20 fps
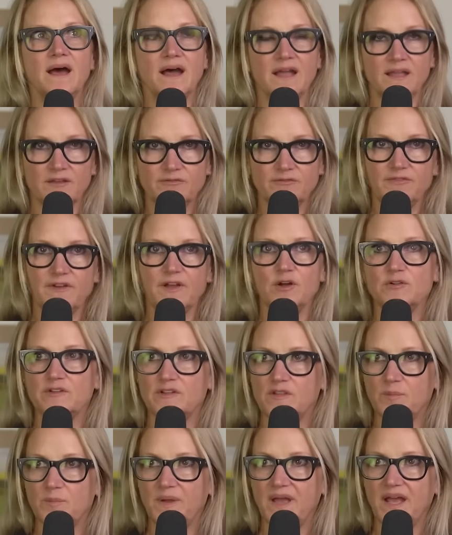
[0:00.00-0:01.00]
I have
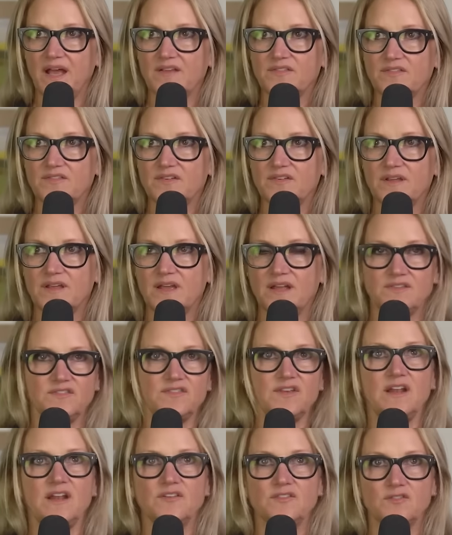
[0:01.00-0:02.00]
failed in the past at
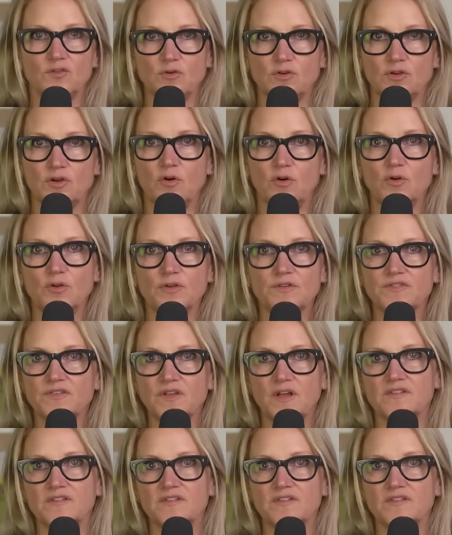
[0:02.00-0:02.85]
setting certain goals.